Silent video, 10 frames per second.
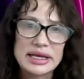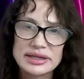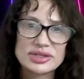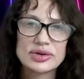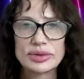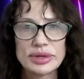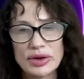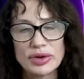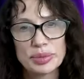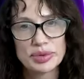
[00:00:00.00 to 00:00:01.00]
And so
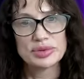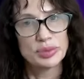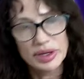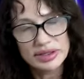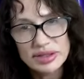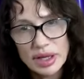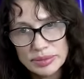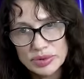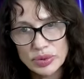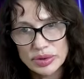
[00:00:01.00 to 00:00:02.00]
now your person wants to
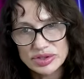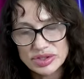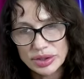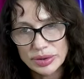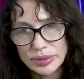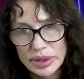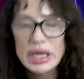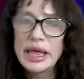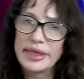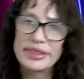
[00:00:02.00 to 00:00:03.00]
come towards you
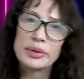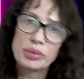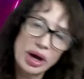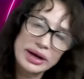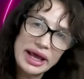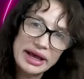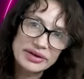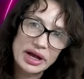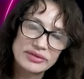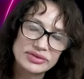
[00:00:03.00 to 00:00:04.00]
and they want to
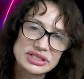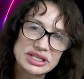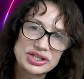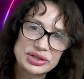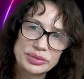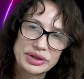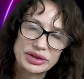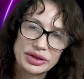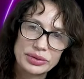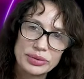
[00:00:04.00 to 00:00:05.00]
have a conversation
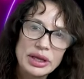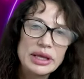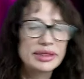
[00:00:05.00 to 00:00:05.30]
with you.